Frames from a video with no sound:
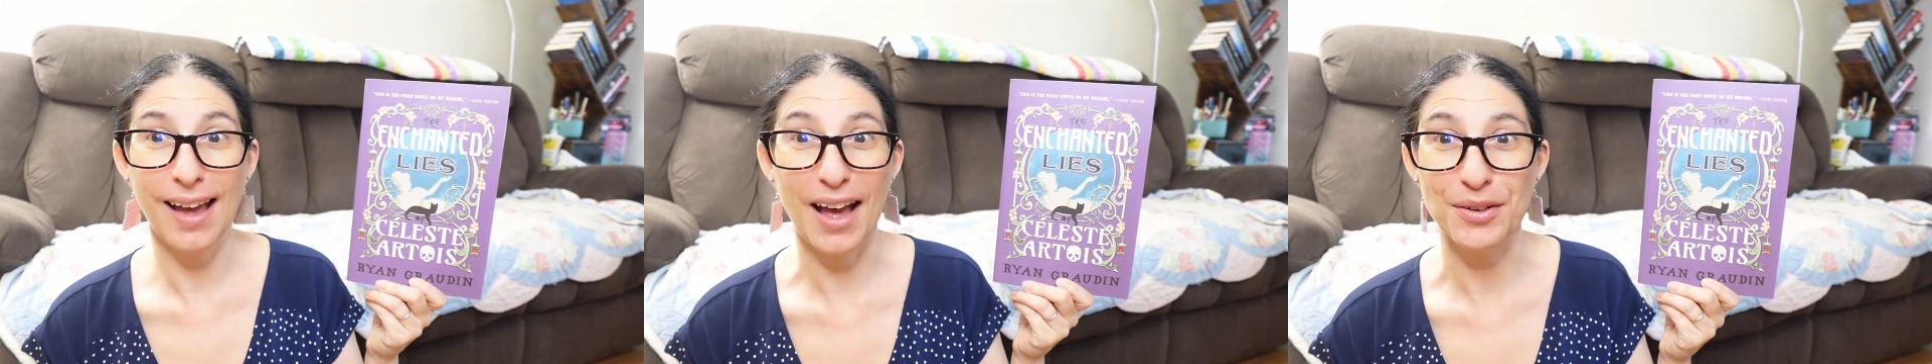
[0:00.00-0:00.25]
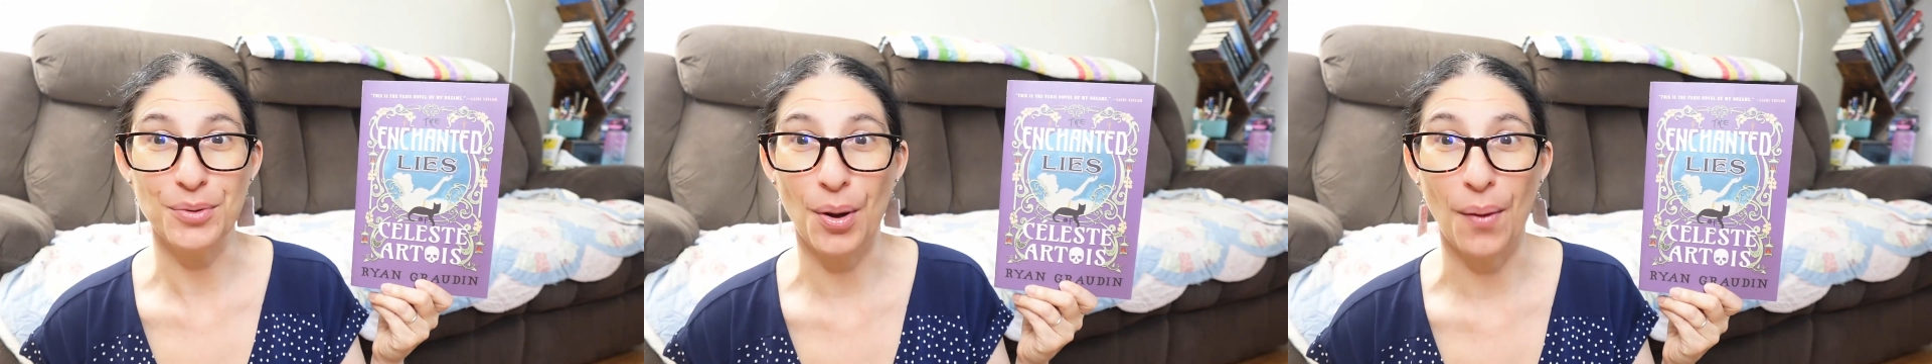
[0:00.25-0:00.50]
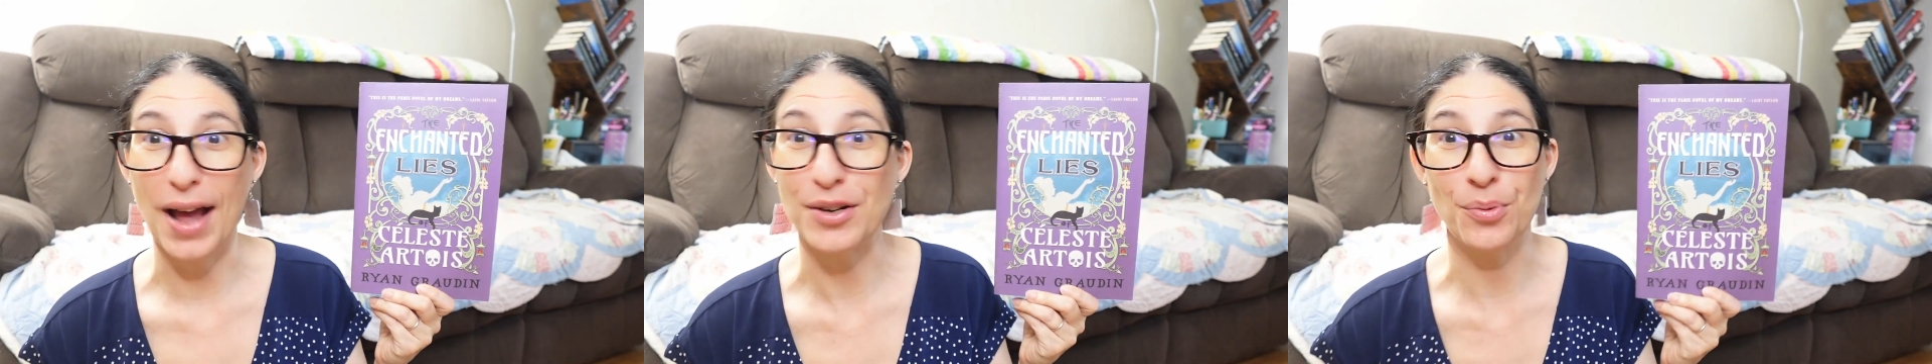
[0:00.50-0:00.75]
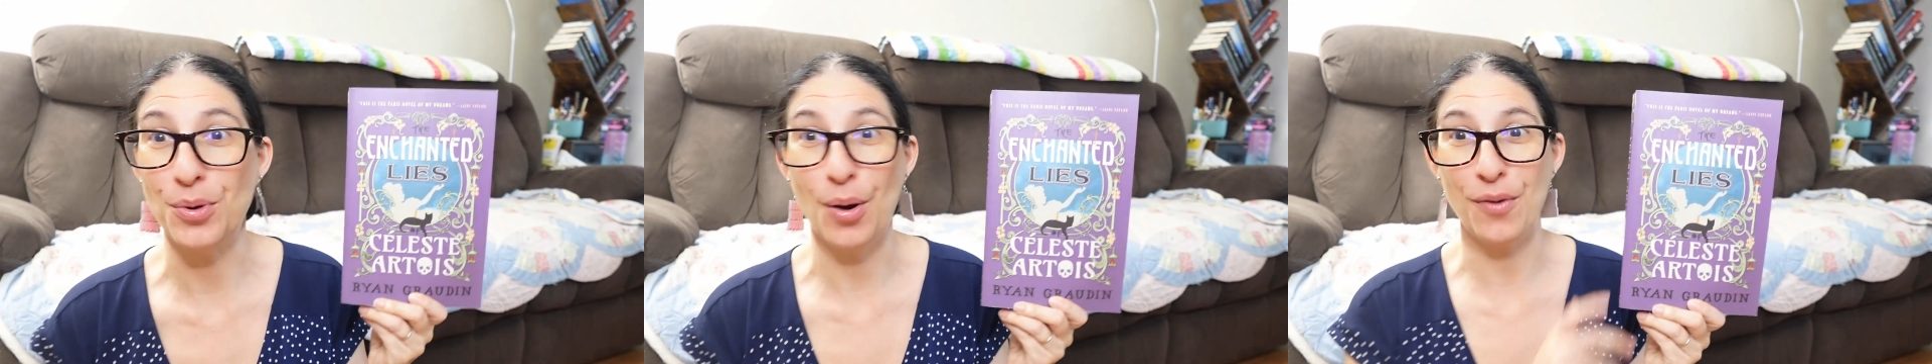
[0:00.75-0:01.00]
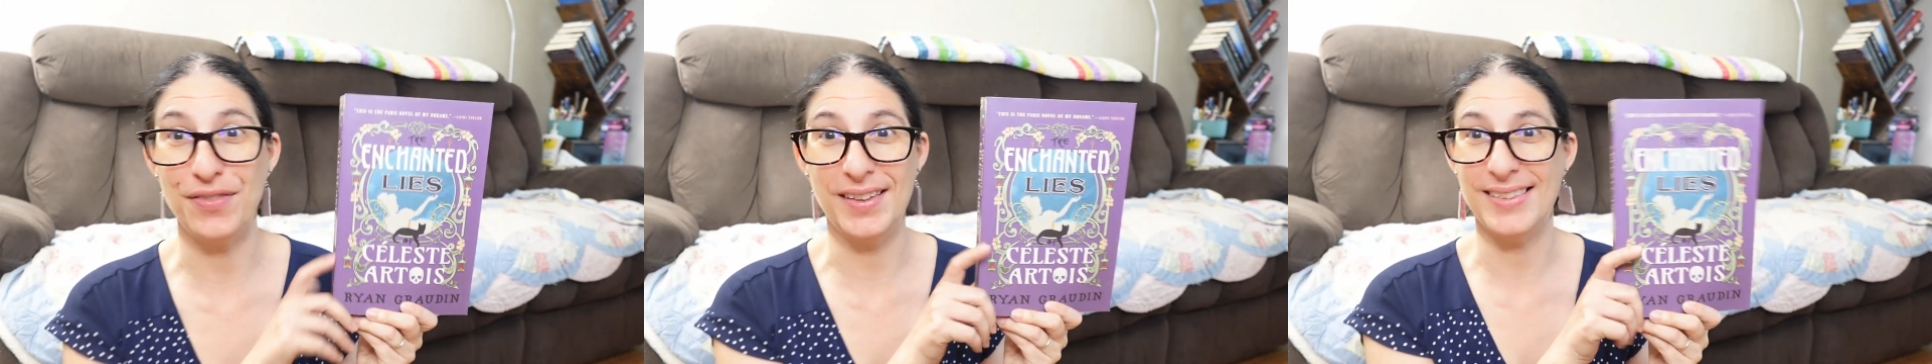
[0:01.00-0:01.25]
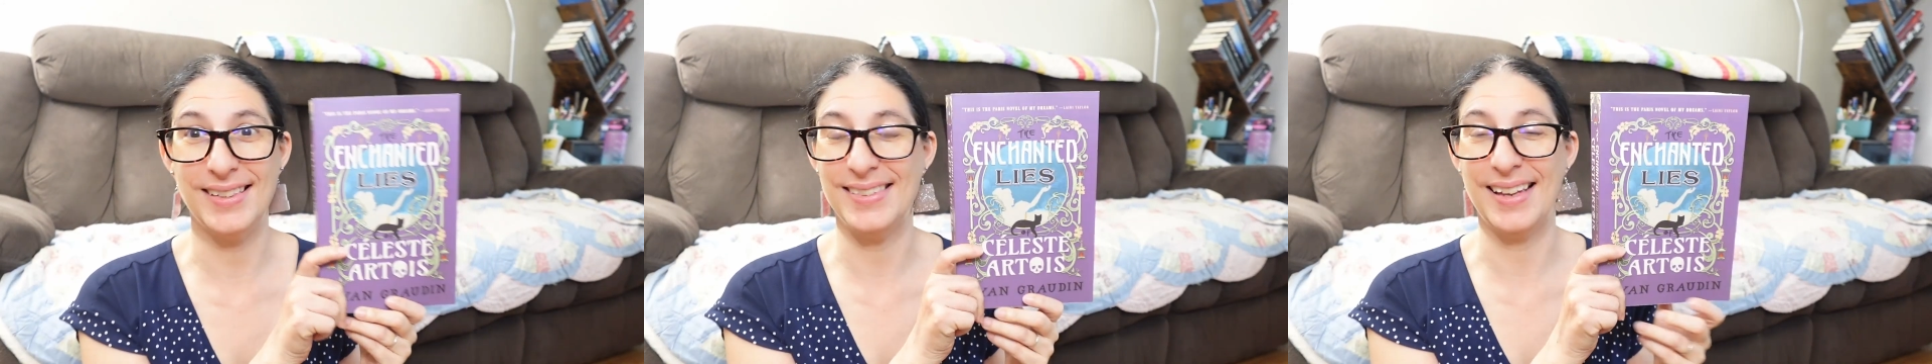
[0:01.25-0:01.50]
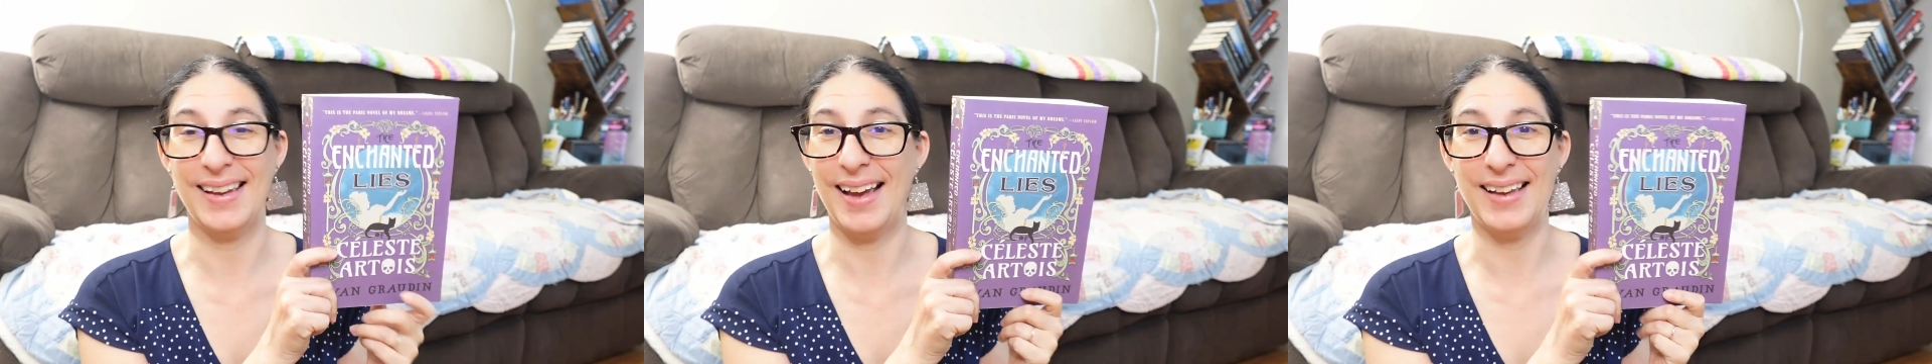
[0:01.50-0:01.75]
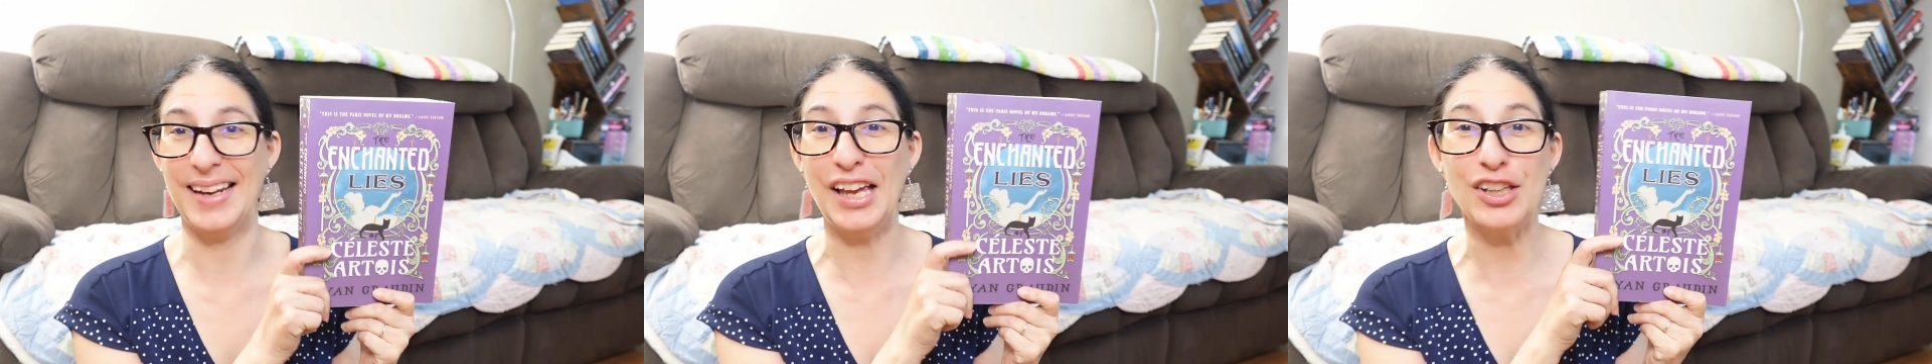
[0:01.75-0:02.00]
I don't know. I don't know if this is
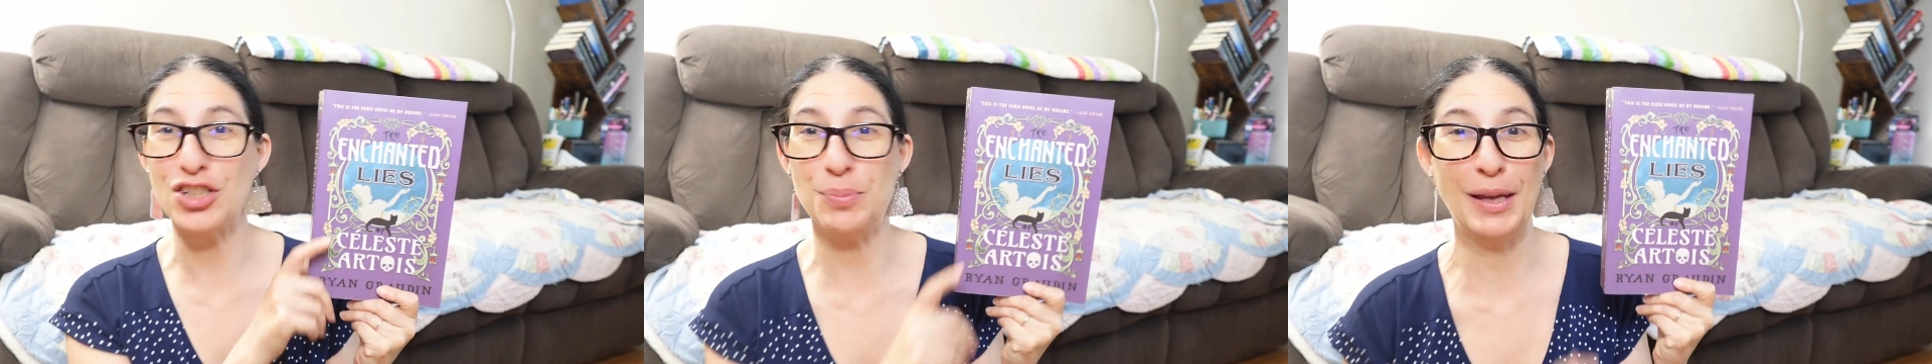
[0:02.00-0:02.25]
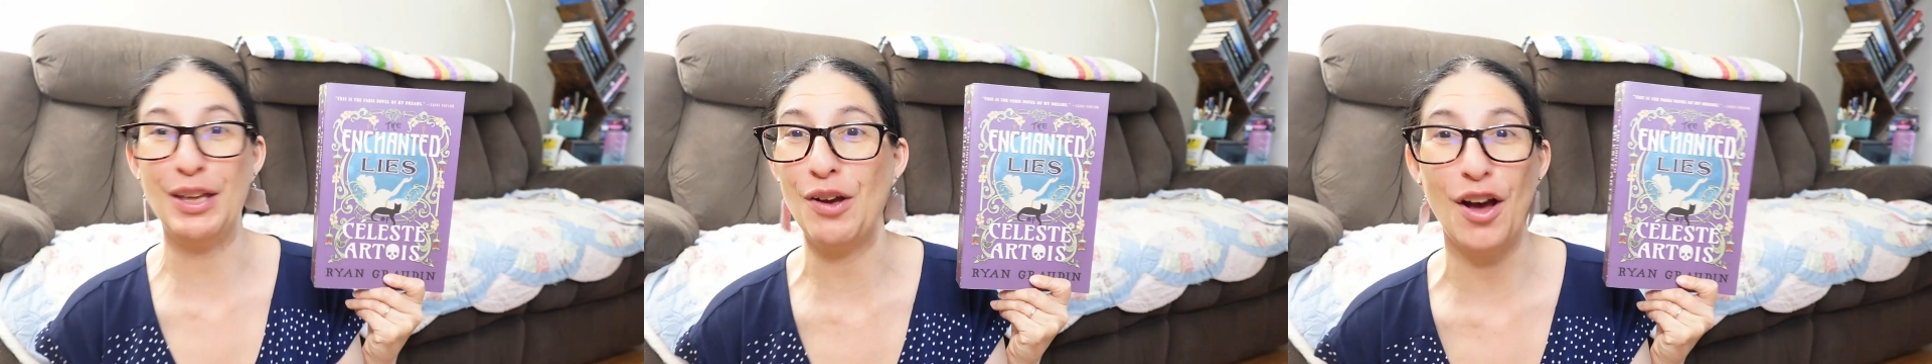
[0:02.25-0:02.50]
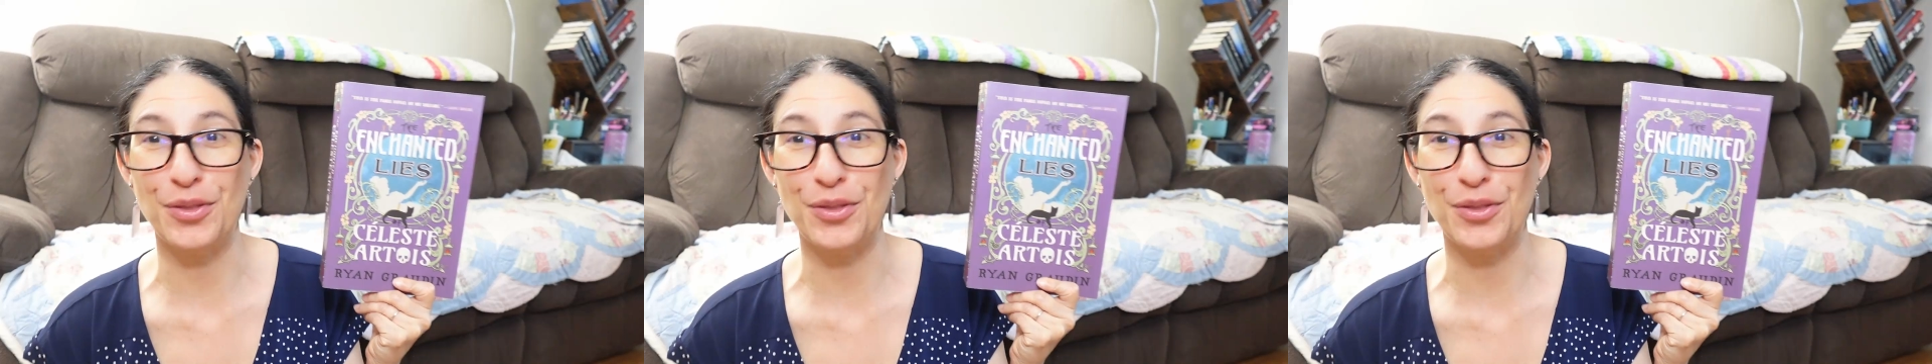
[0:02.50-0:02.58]
an English-speaking